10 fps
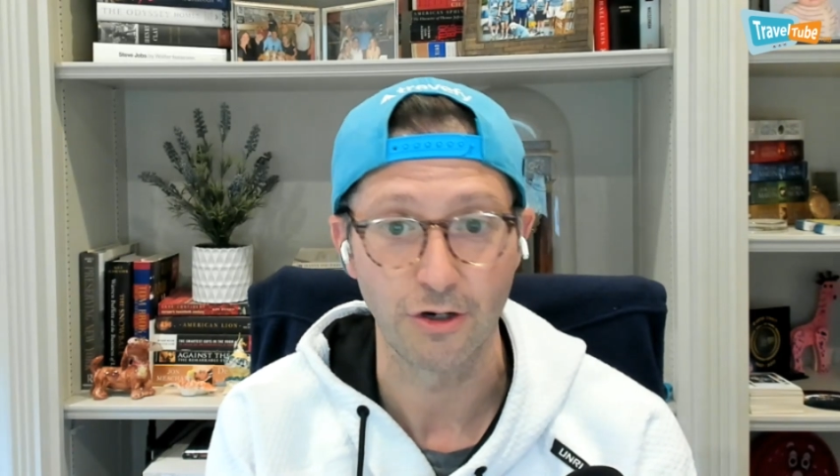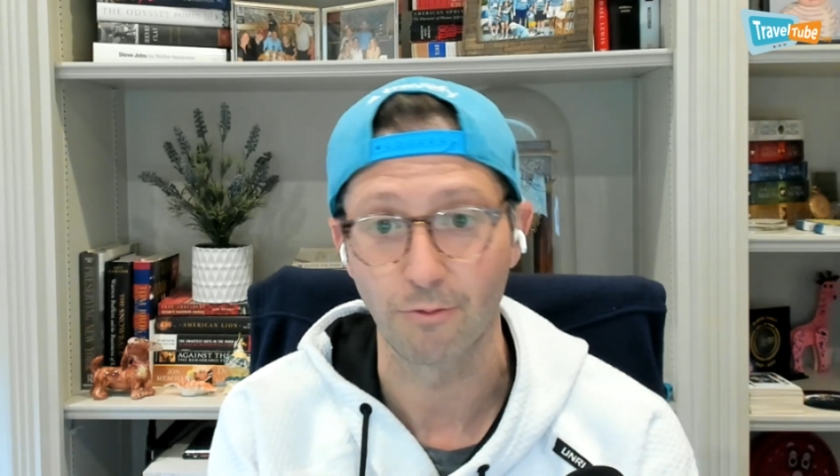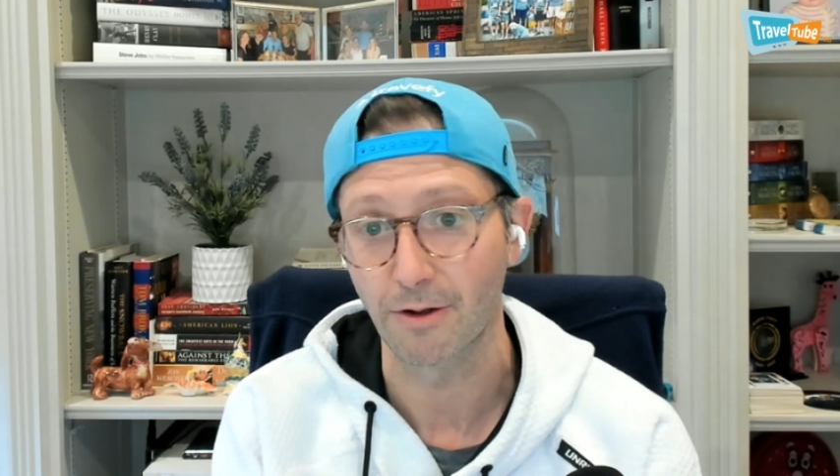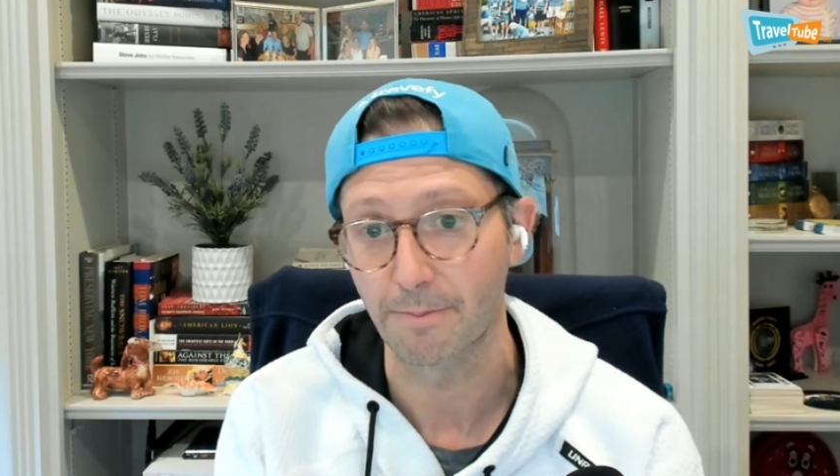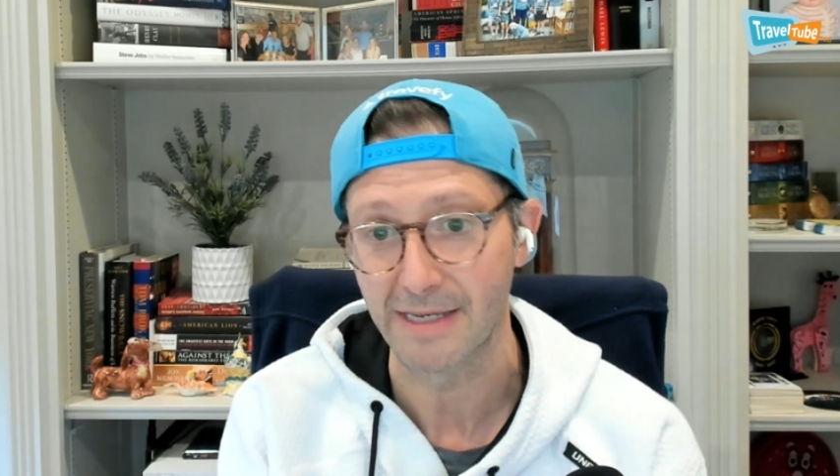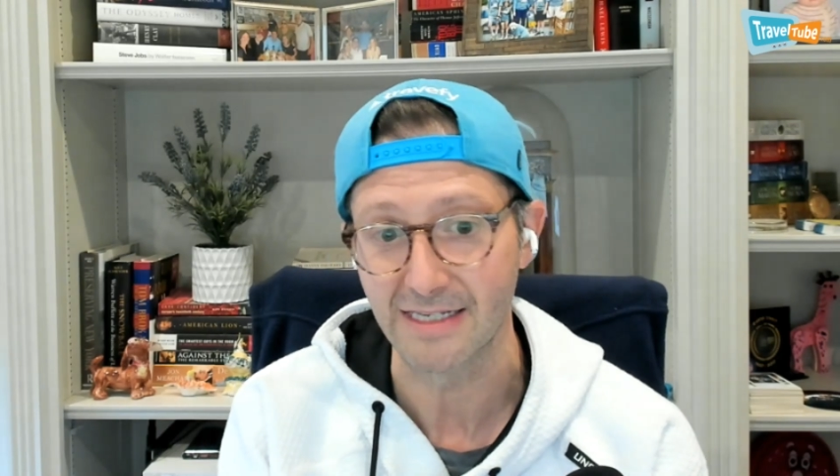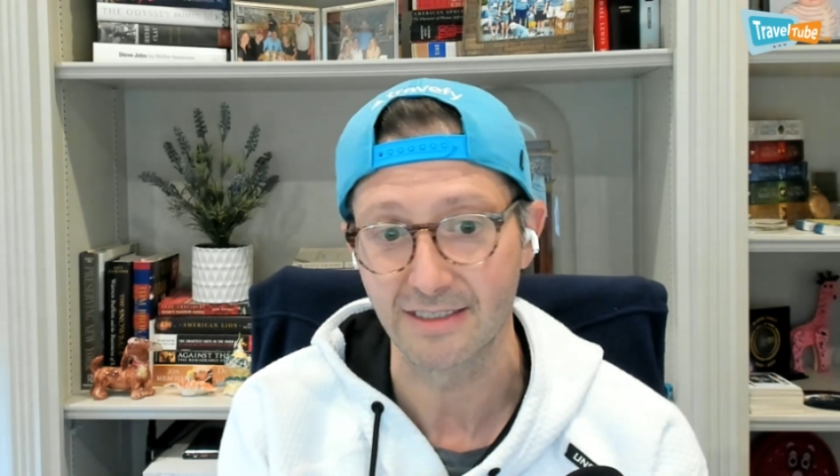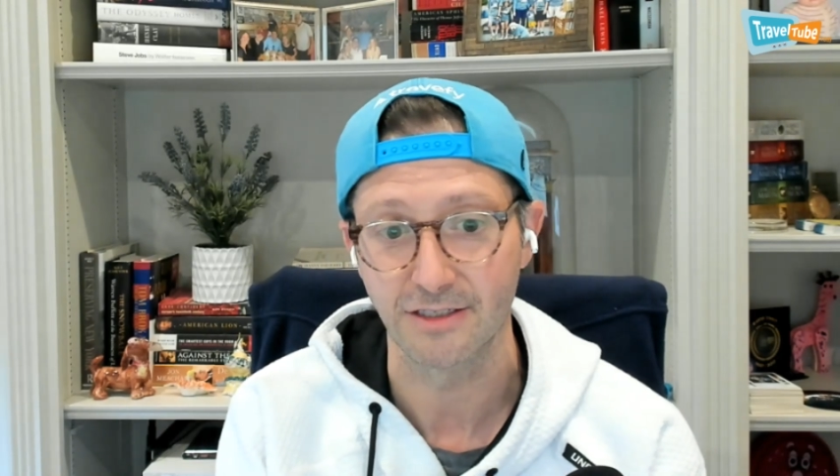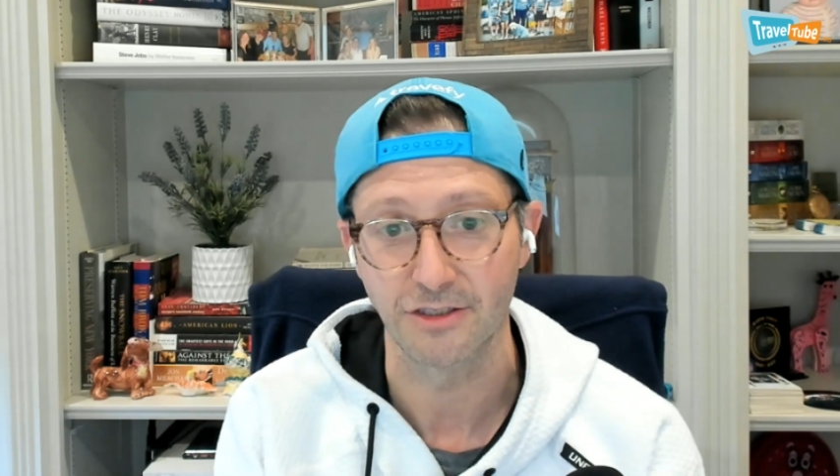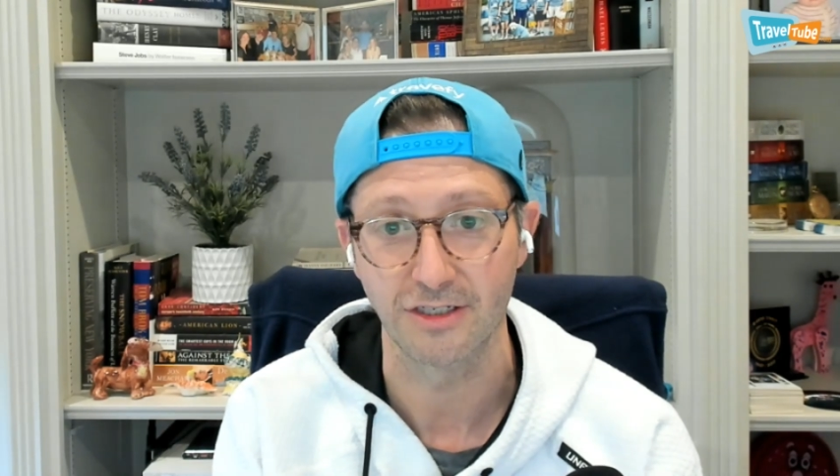no real
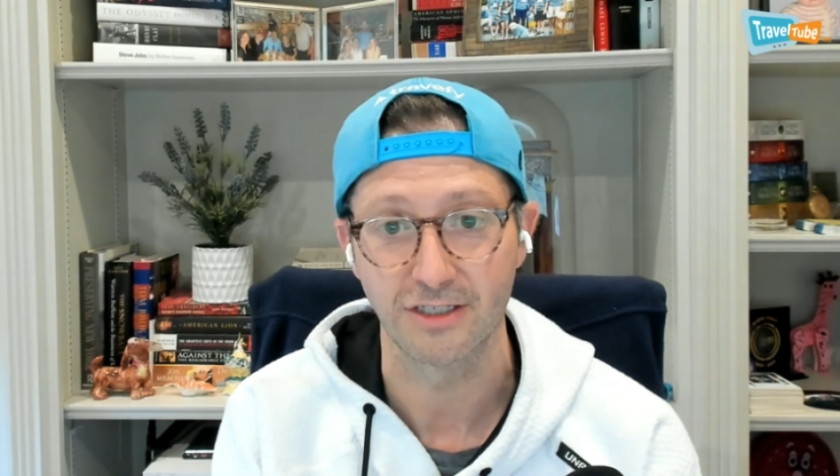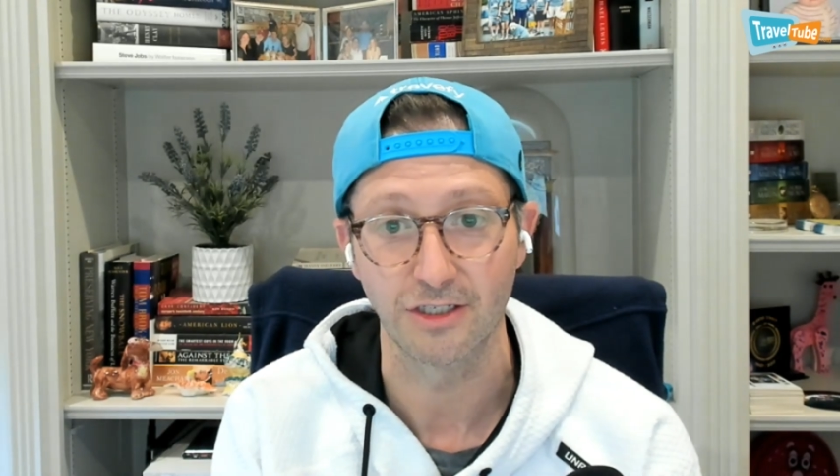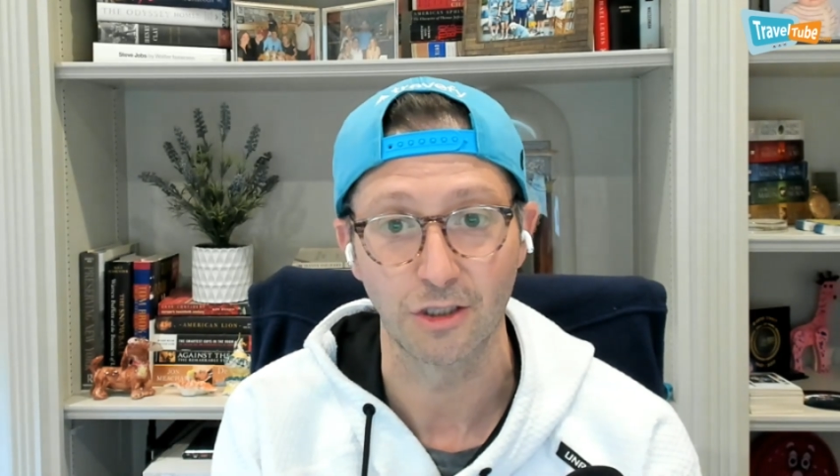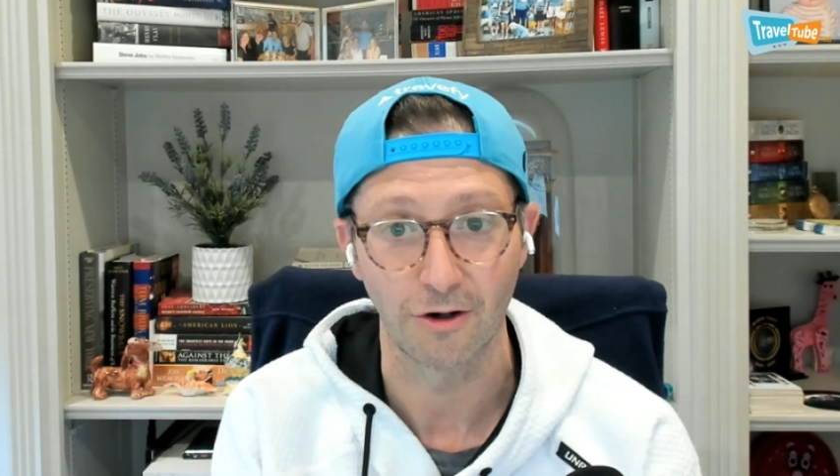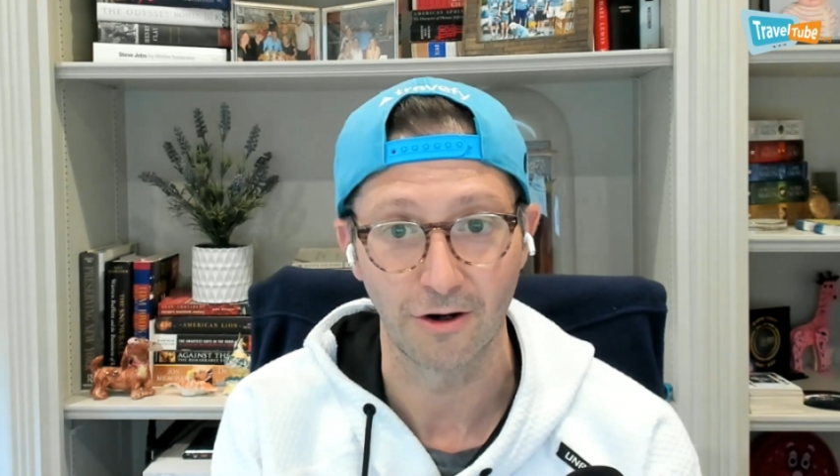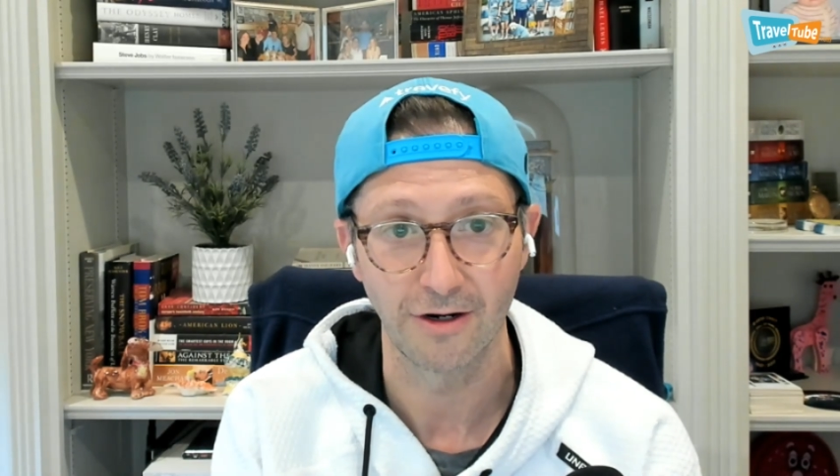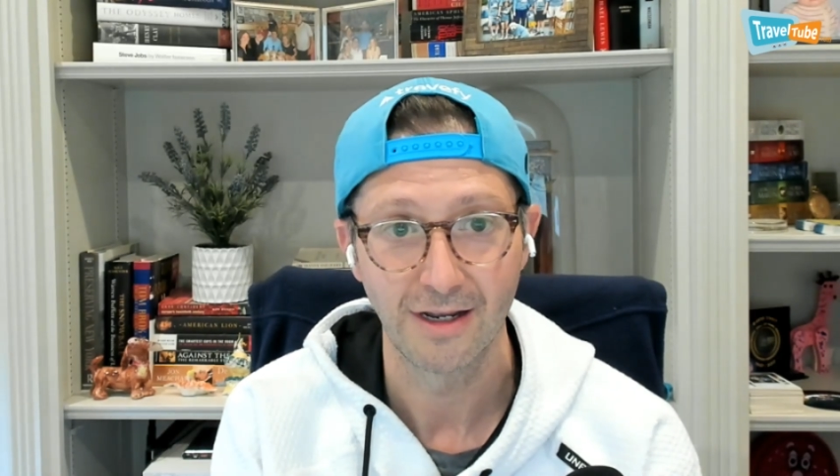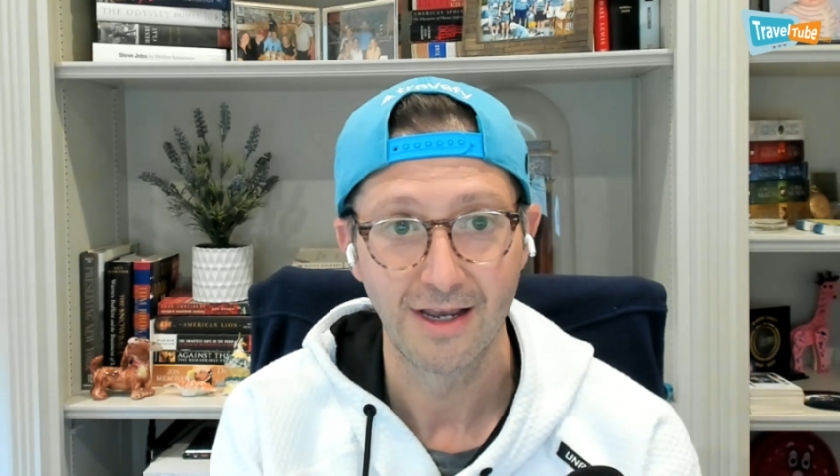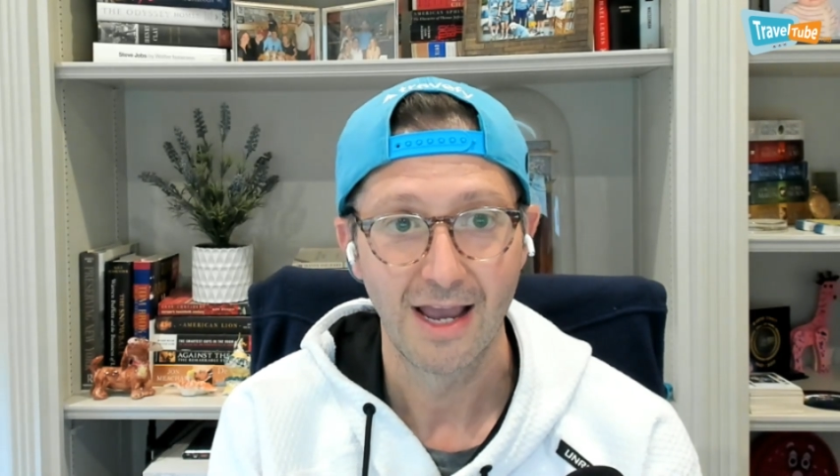pieces, just to learn.